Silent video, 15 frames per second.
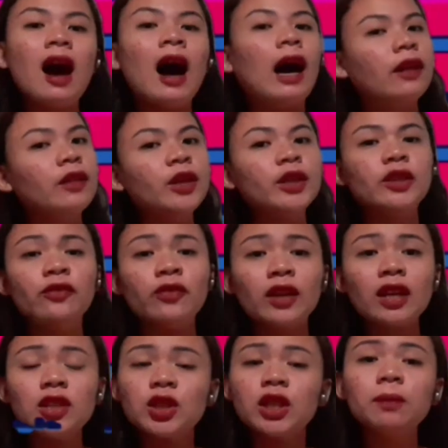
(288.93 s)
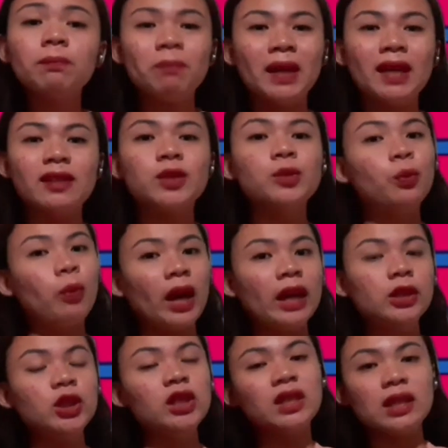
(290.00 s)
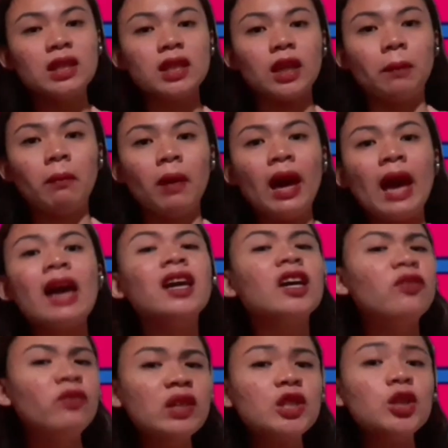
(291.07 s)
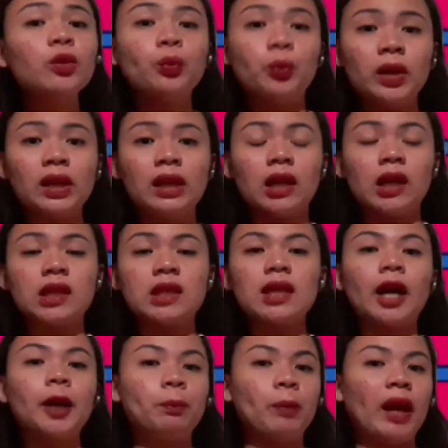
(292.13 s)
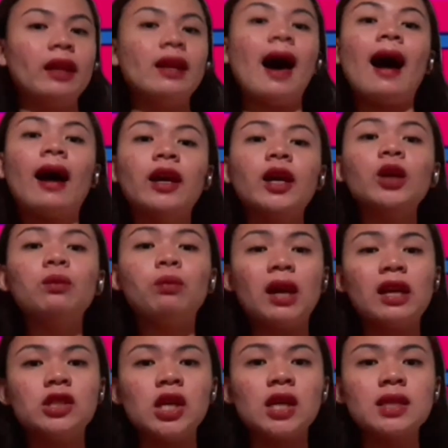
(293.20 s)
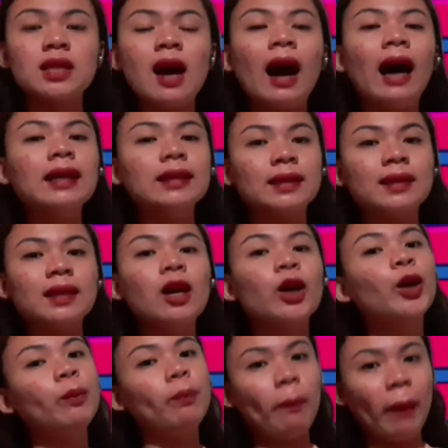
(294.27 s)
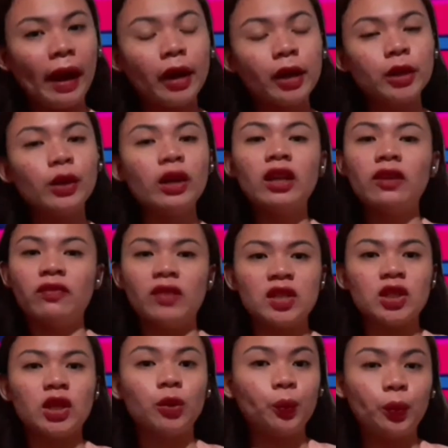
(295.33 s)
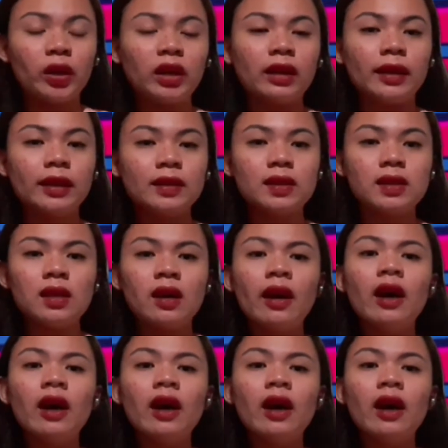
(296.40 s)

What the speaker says: Under differential piece wage system, efficient workers are paid higher wages as compared to inefficient workers.